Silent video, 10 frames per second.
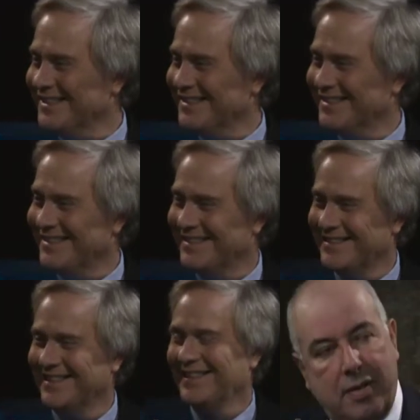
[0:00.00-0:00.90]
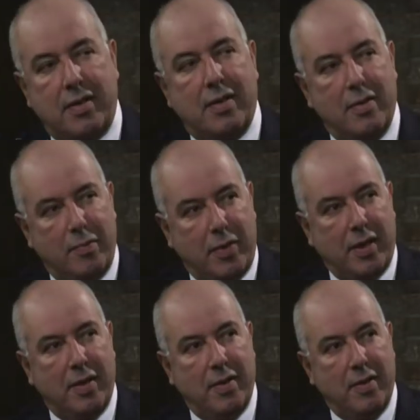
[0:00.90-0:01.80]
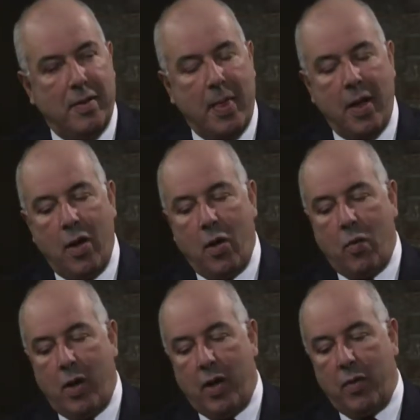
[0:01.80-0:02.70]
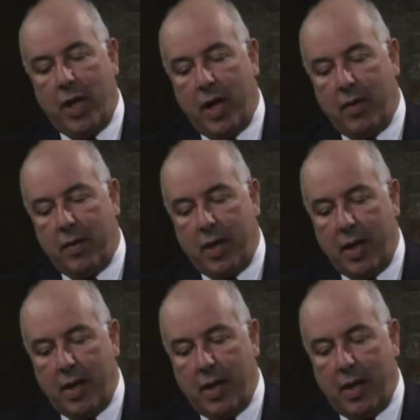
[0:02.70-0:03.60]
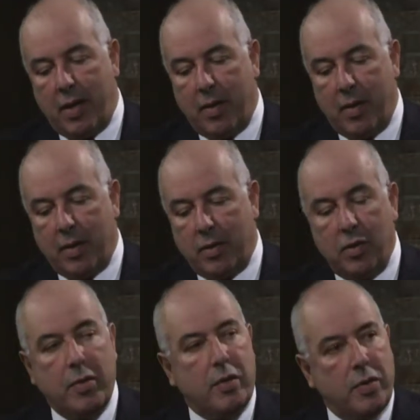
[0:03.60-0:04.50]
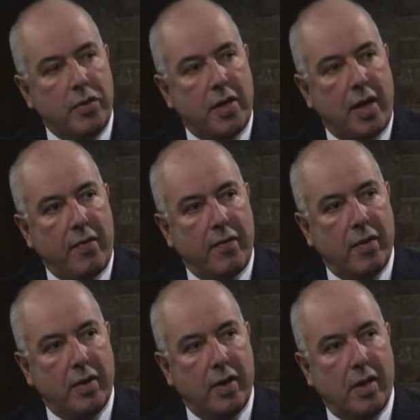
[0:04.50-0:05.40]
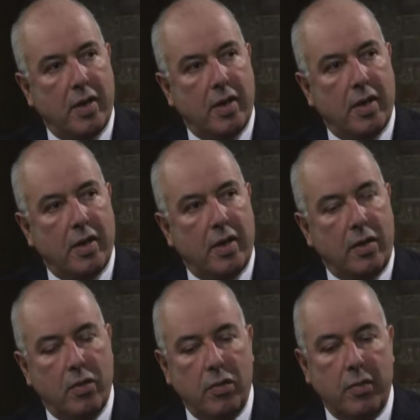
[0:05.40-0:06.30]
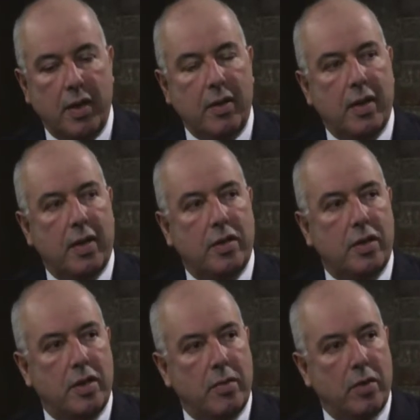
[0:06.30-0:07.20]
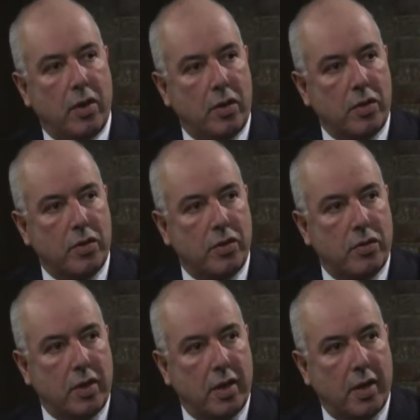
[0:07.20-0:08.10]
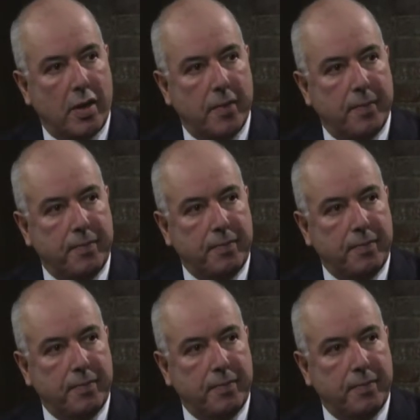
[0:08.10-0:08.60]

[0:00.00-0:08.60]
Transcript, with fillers: Yes, yes. Tell us about that. Well, we had uh, Dilma Rousseff, uh, the incumbent, and she belongs to the,